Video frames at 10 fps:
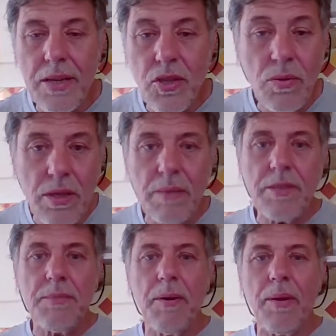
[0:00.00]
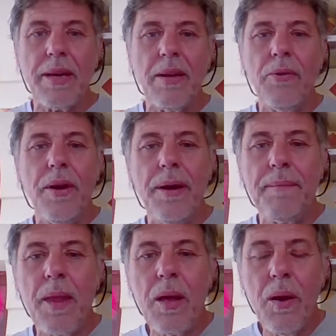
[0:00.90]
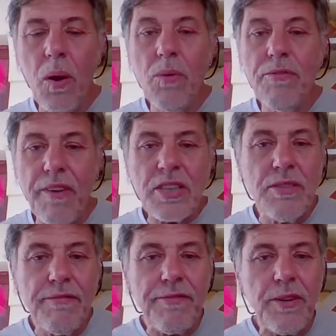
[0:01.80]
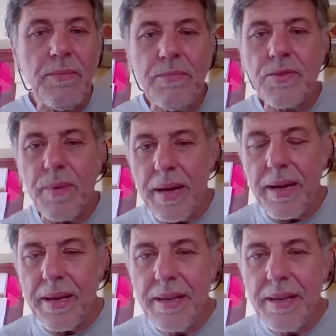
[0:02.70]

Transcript: So you, you remember like on uh, old-fashioned films where